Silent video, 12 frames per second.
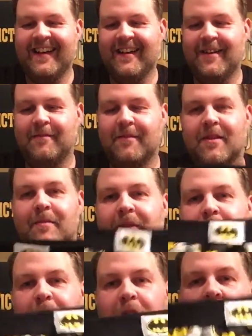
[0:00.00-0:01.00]
um,
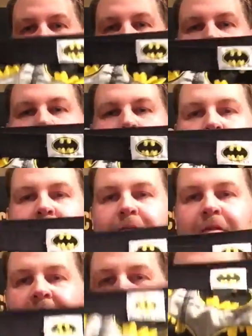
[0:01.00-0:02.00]
people know I'm a big Batman
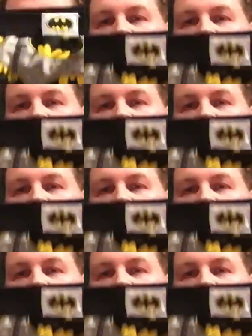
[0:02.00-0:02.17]
fan,